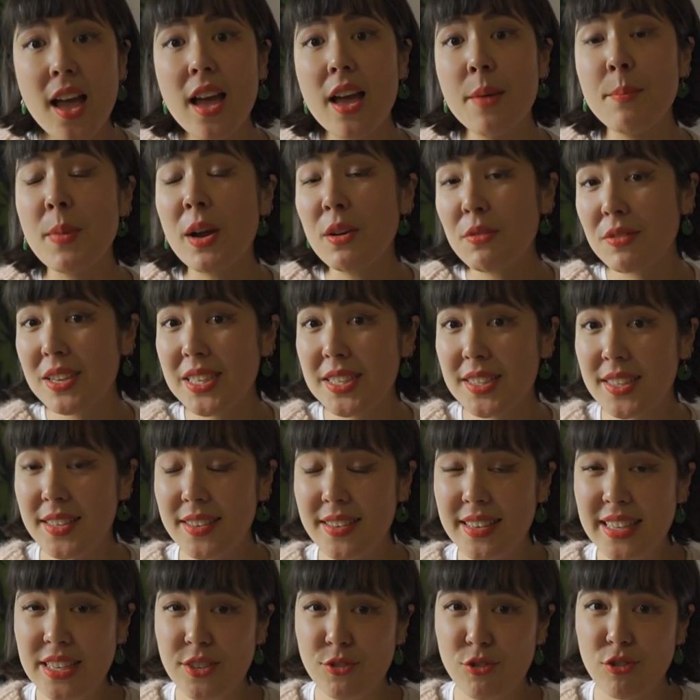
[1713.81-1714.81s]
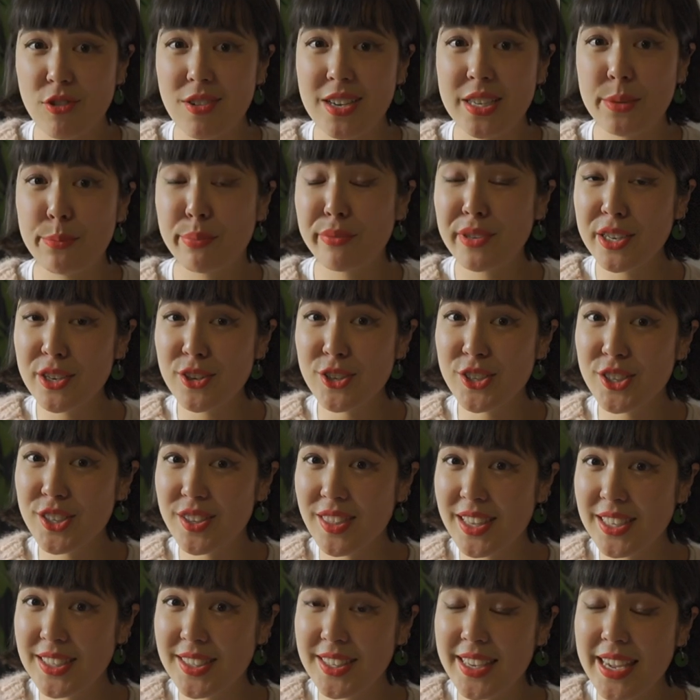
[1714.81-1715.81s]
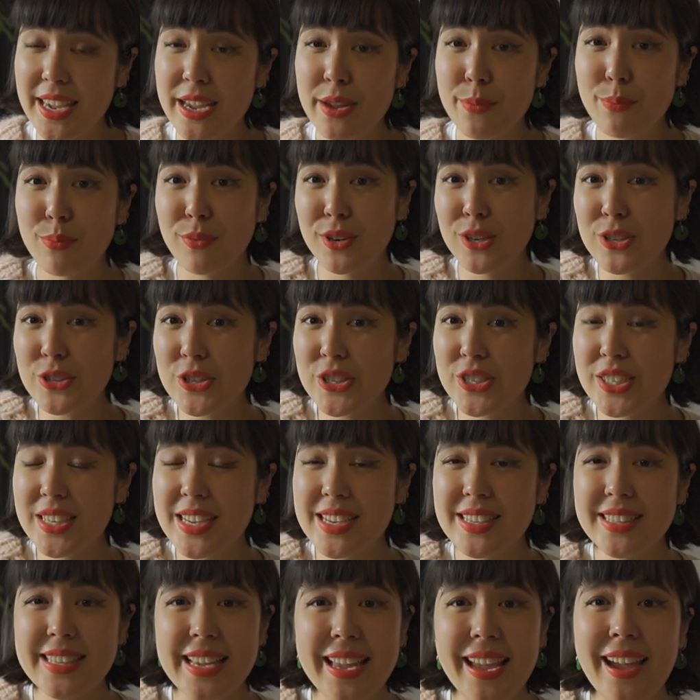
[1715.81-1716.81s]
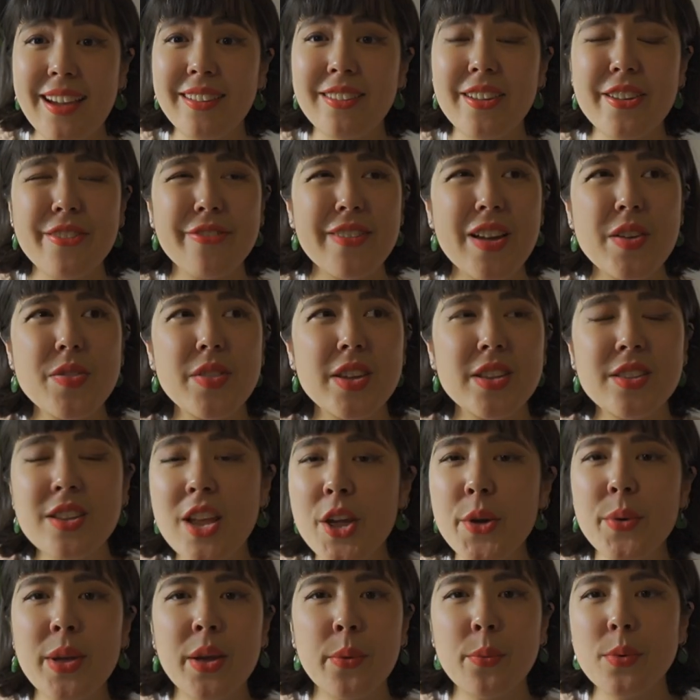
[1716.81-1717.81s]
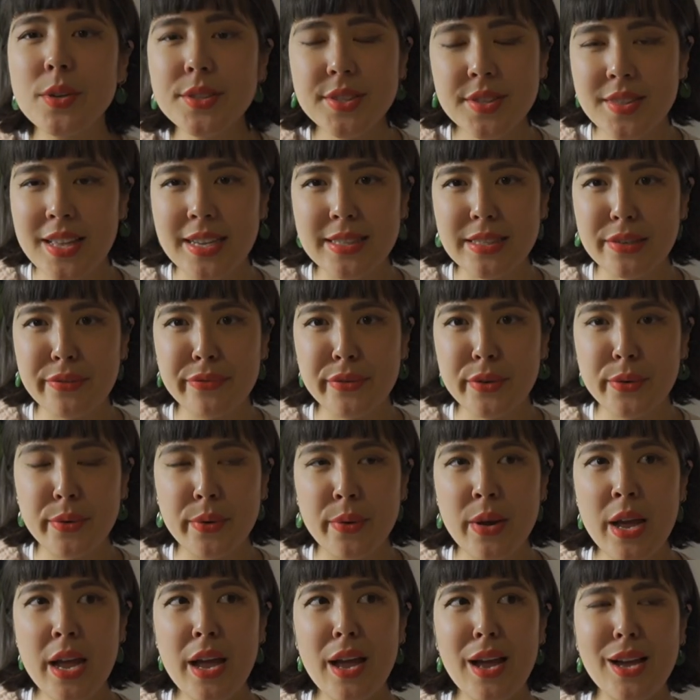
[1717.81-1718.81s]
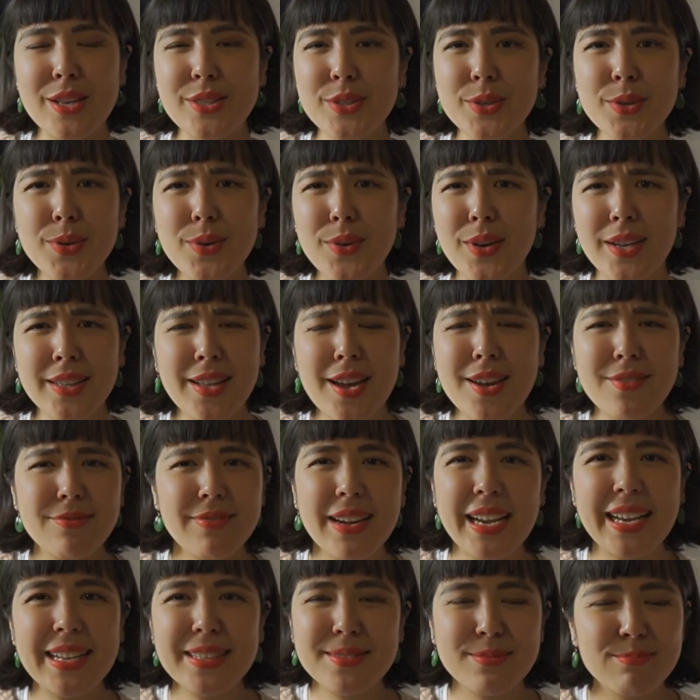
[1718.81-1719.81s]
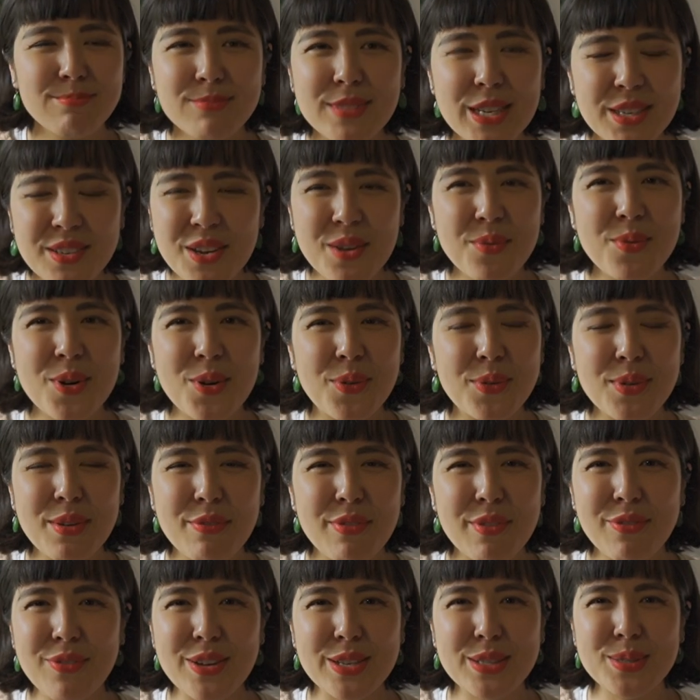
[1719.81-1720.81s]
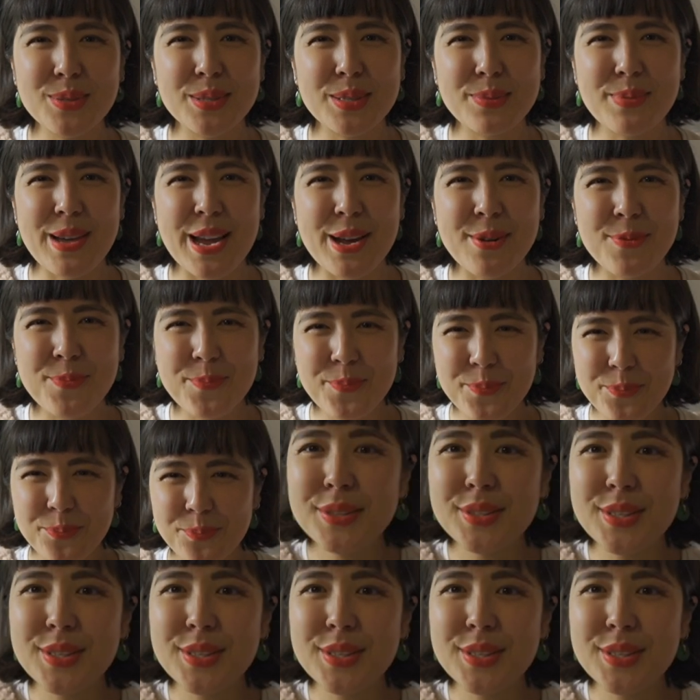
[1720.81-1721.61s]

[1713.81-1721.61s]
I recently tried brioche this year, brioche knitting, and I found that no, it wasn't that difficult at all. And I really don't know what all of the fuss was about.